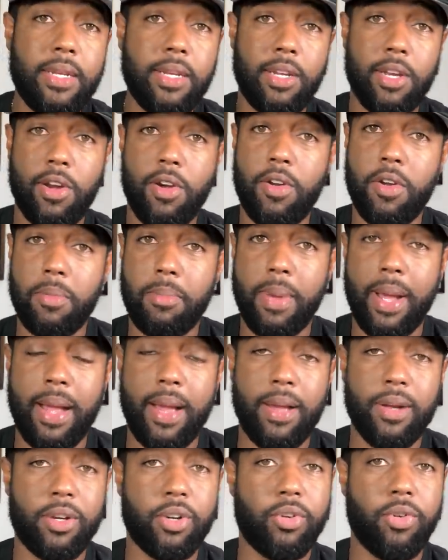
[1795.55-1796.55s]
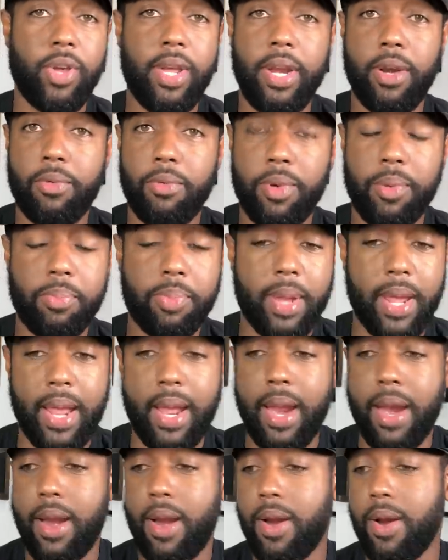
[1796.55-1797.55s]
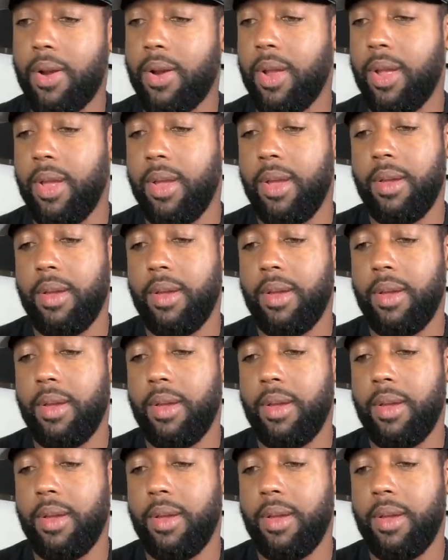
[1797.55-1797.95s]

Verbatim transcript: to learn about credit repair,